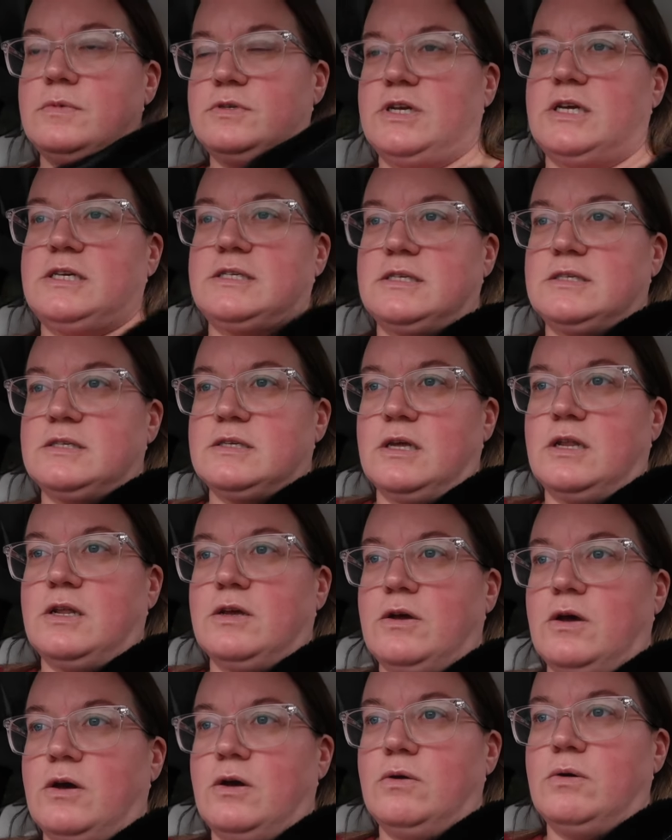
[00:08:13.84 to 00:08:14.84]
Jason's gonna
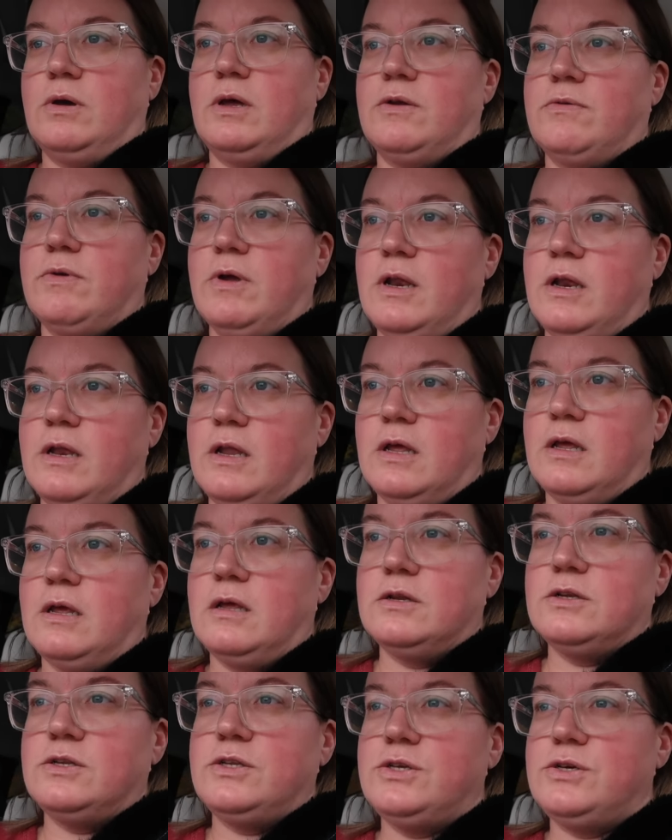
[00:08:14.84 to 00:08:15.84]
go and run
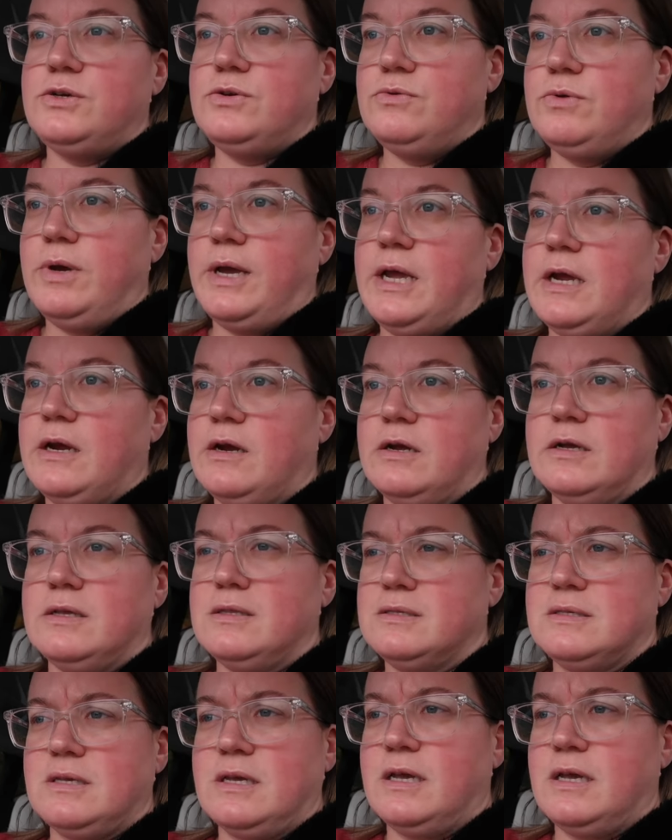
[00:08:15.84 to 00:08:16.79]
2 errands.